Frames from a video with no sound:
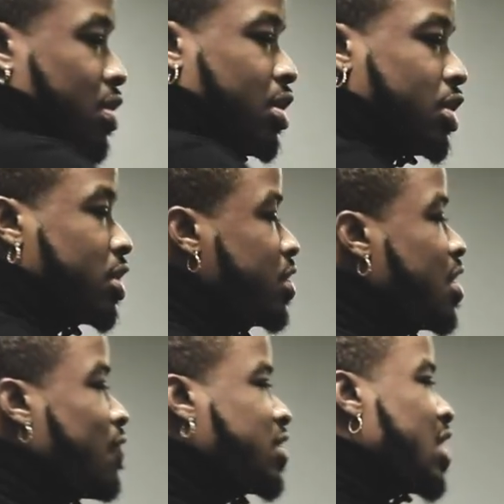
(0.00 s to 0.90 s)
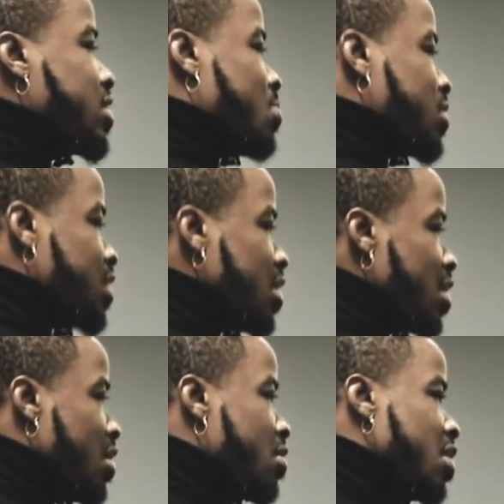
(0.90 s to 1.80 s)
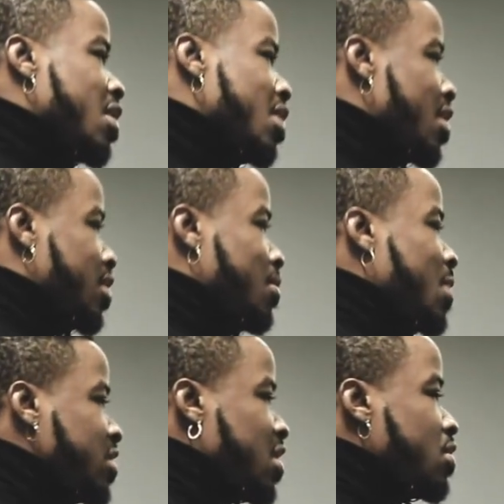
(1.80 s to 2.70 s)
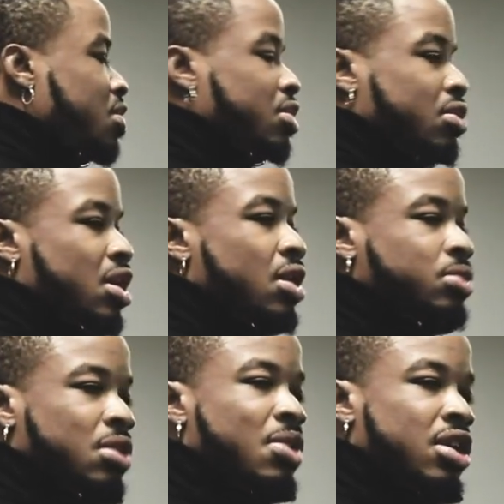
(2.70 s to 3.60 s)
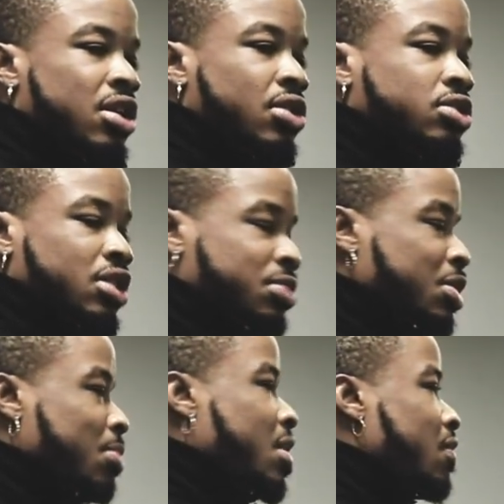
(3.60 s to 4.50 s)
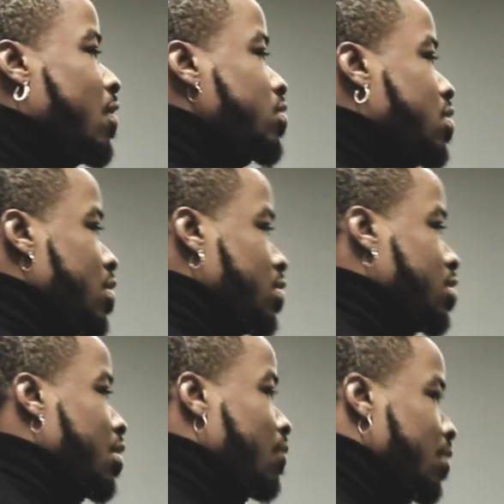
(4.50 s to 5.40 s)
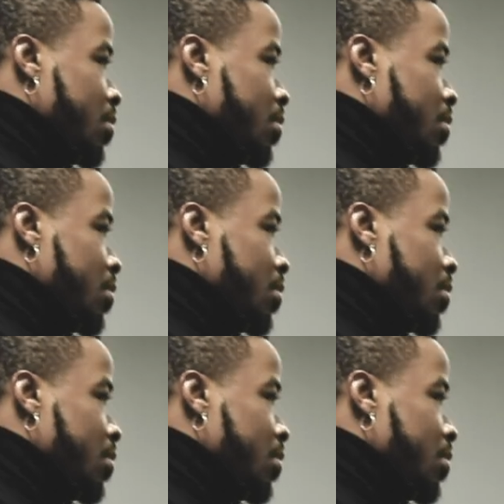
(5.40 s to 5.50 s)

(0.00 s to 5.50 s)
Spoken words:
It's the self-assessment. It's telling y'all who you are. The best thing you can do to help somebody else is be a better version of yourself.